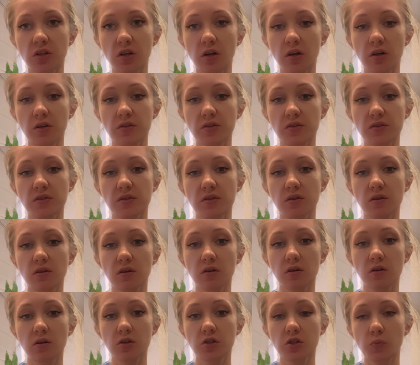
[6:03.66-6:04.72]
because
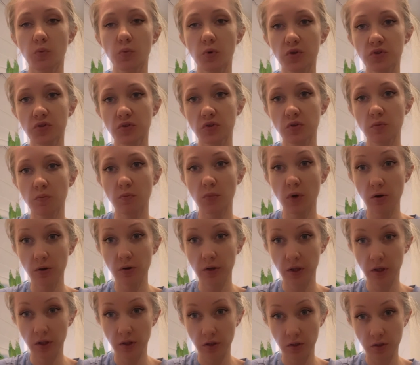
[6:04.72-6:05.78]
she wasn't
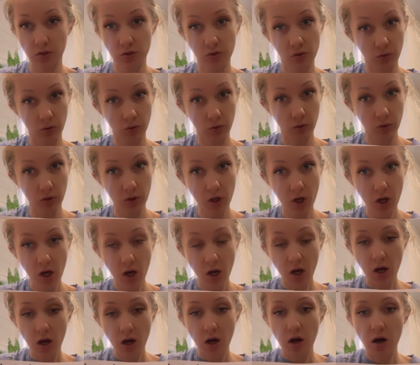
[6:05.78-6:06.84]
American at all.
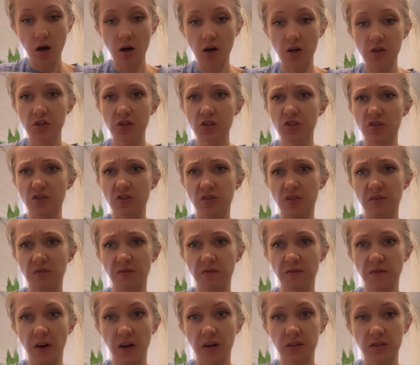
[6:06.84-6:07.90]
She just
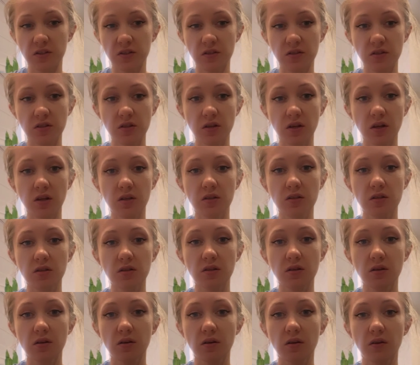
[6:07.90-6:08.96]
affected. And
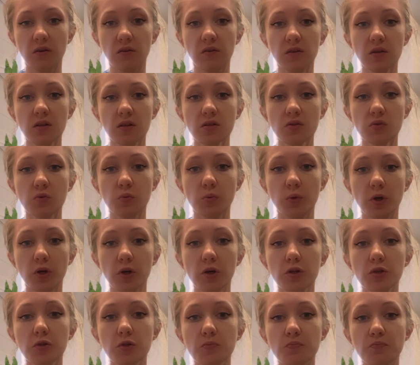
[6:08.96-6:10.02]
this
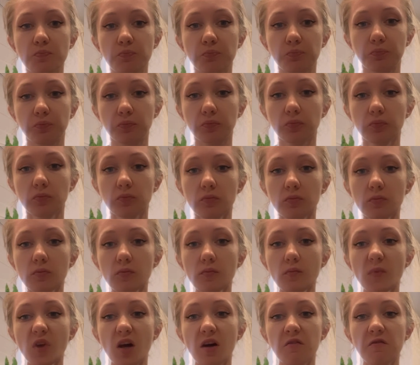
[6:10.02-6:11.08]
word,
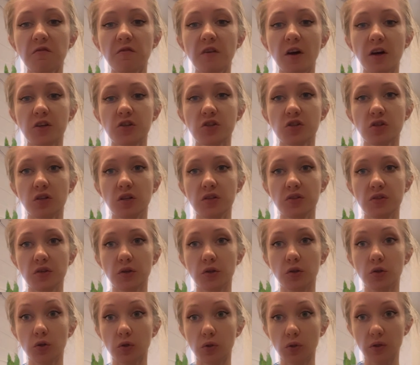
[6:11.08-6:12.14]
affection, is a
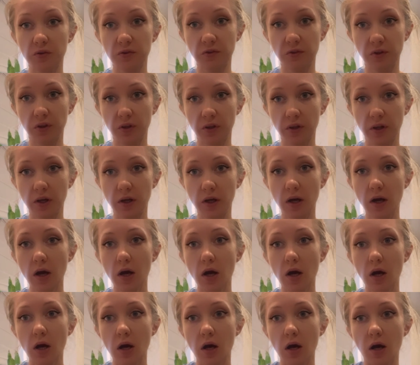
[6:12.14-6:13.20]
good feeling.
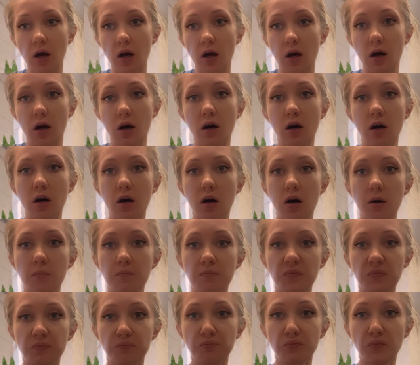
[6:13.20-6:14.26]

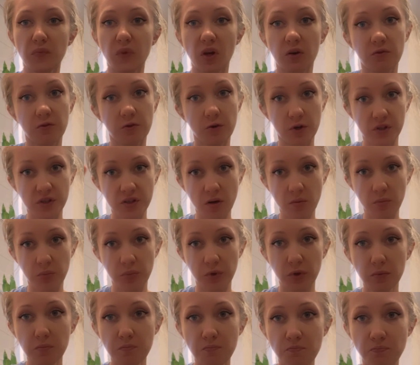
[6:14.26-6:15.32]
For
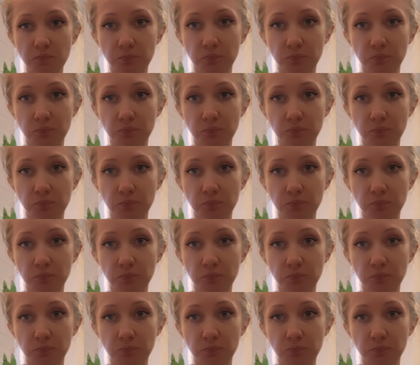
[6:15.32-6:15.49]
example,